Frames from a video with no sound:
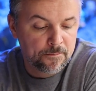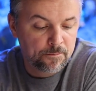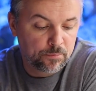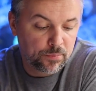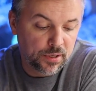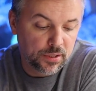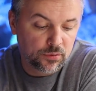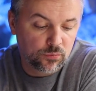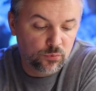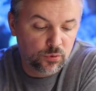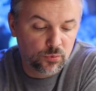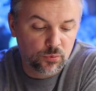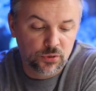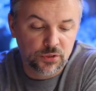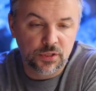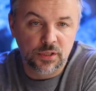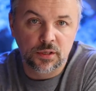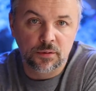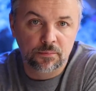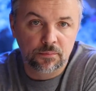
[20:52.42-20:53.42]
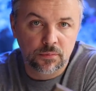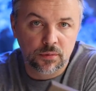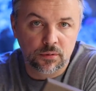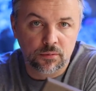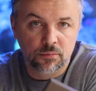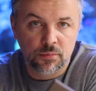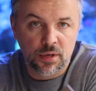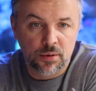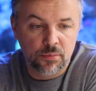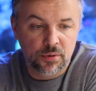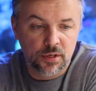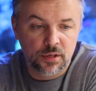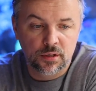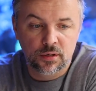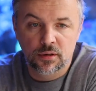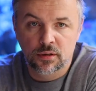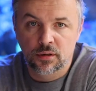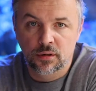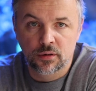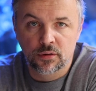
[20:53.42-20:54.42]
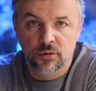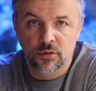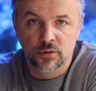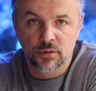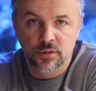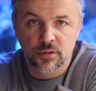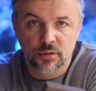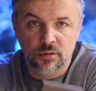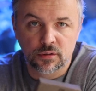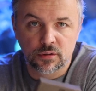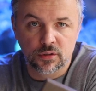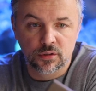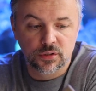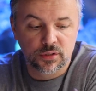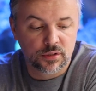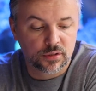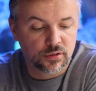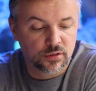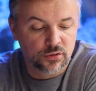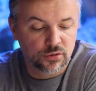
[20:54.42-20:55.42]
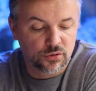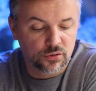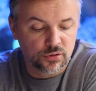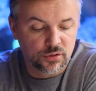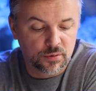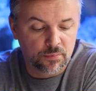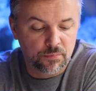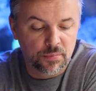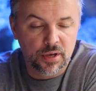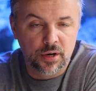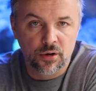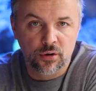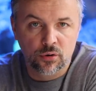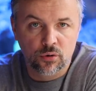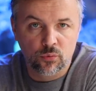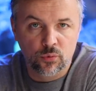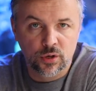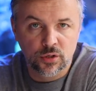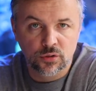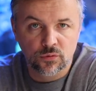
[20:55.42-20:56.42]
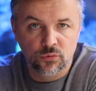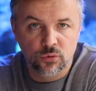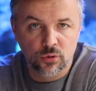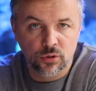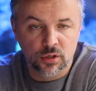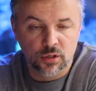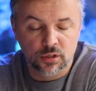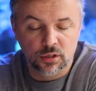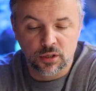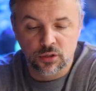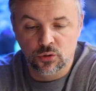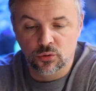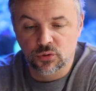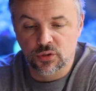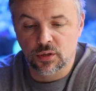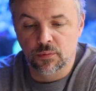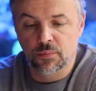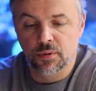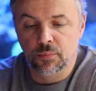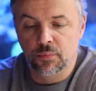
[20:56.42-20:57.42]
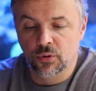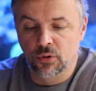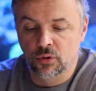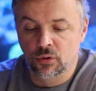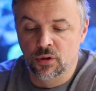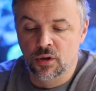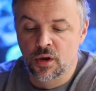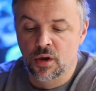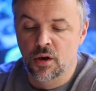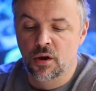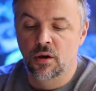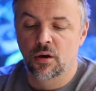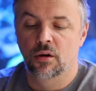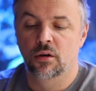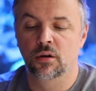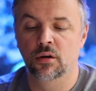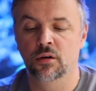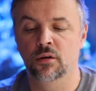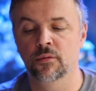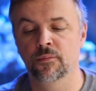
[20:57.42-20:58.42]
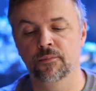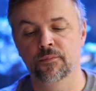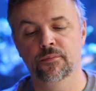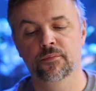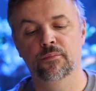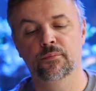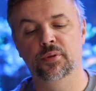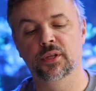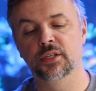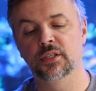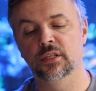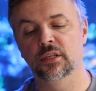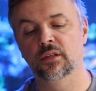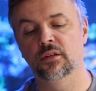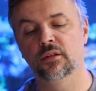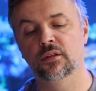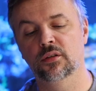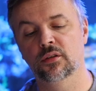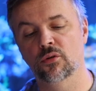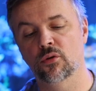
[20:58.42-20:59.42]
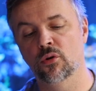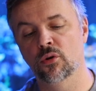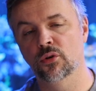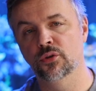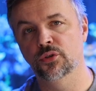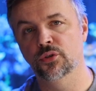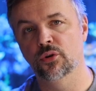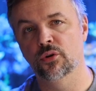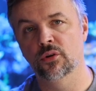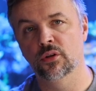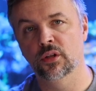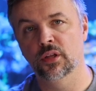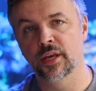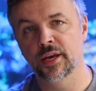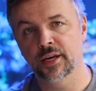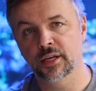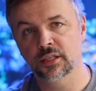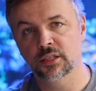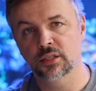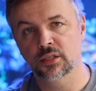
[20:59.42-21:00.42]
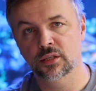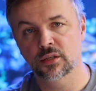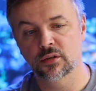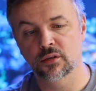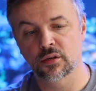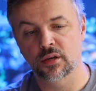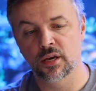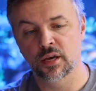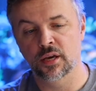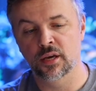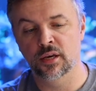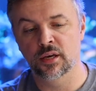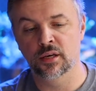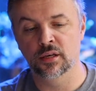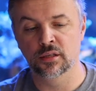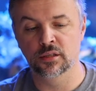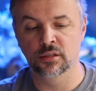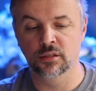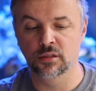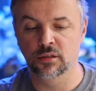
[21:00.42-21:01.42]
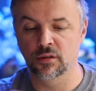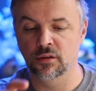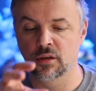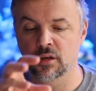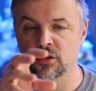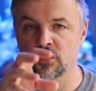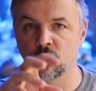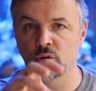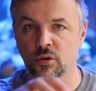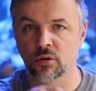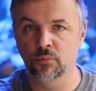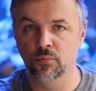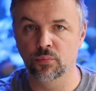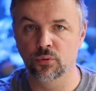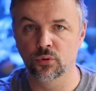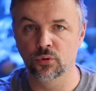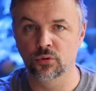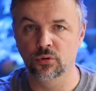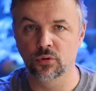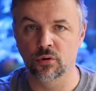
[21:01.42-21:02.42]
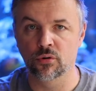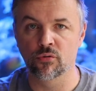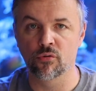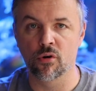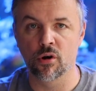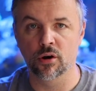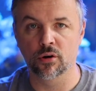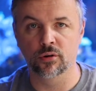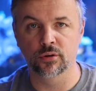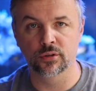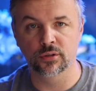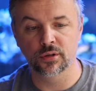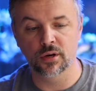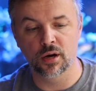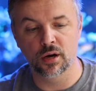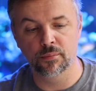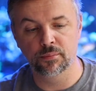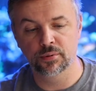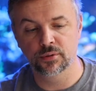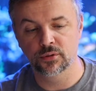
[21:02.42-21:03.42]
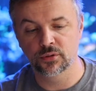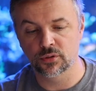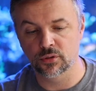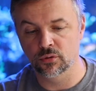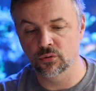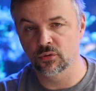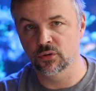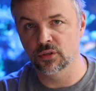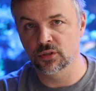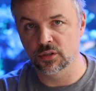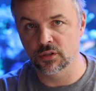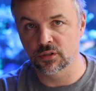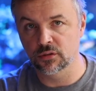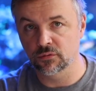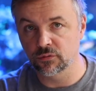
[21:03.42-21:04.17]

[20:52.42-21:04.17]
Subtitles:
But we will see. Maybe there's some better ways of doing it. I know some people place it on certain legs, and then you can put a rock on top, so this is